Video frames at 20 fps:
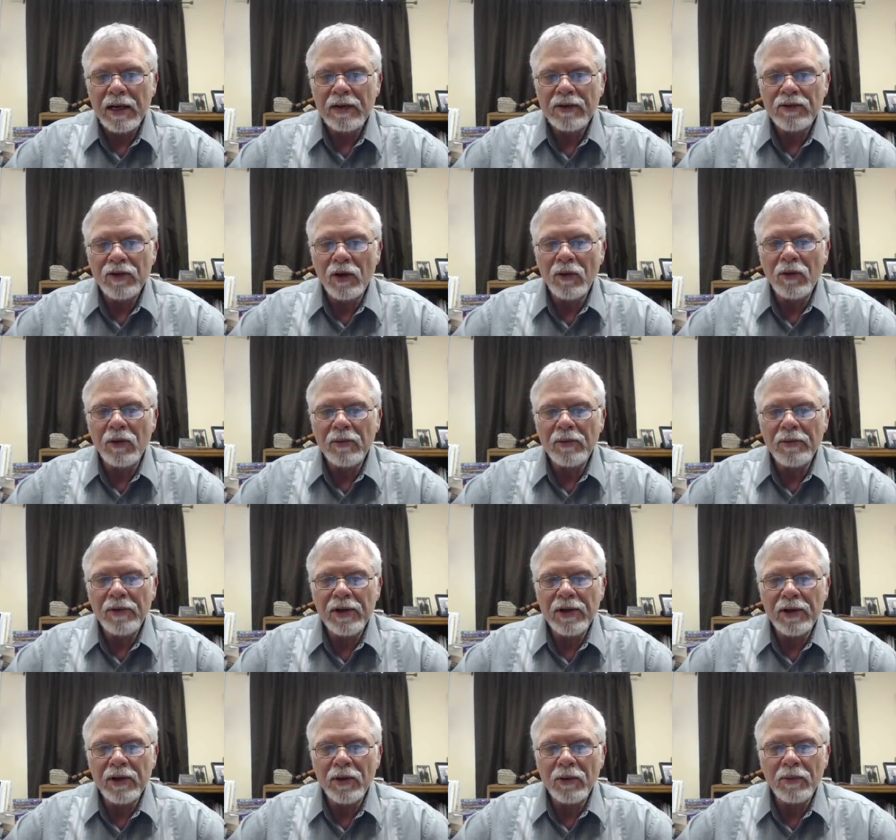So,
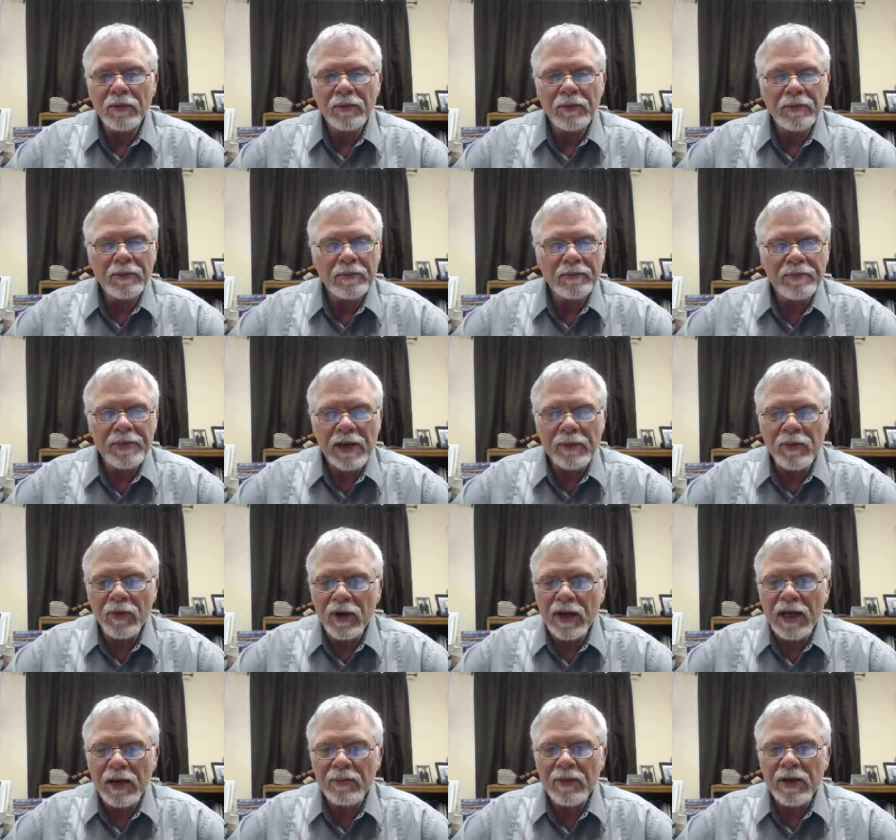you know, people
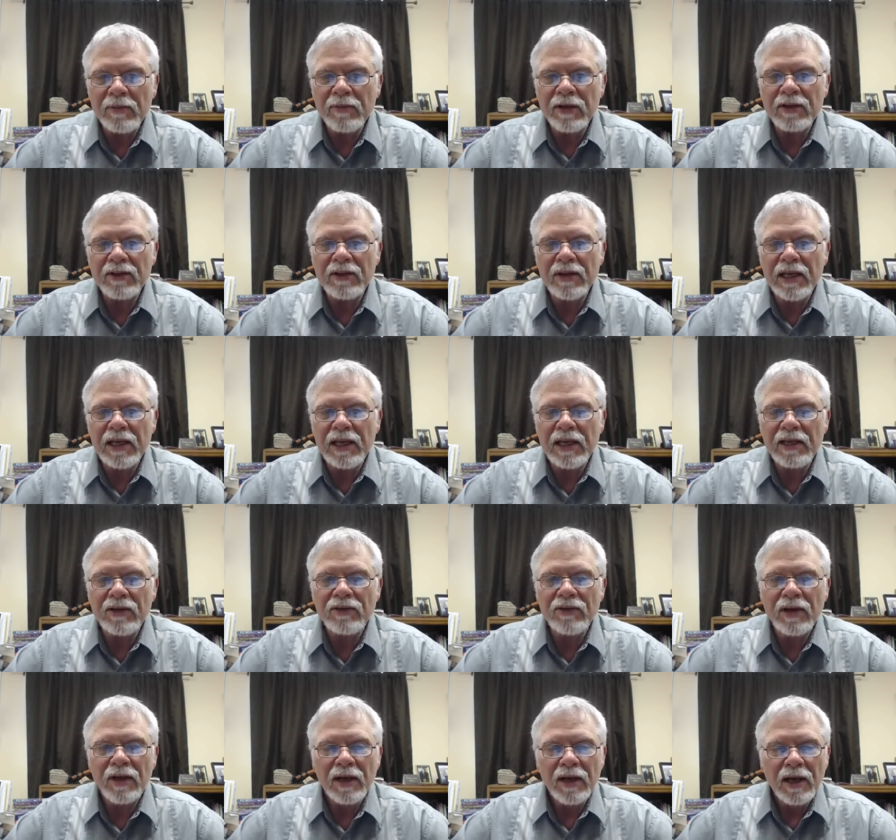come in with
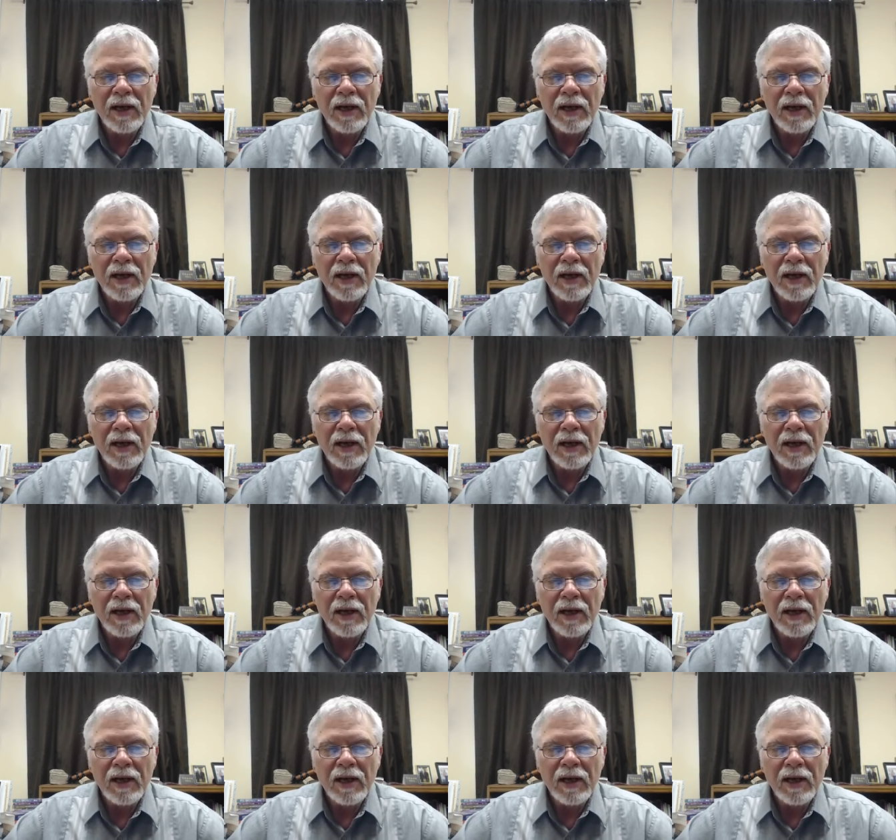needs.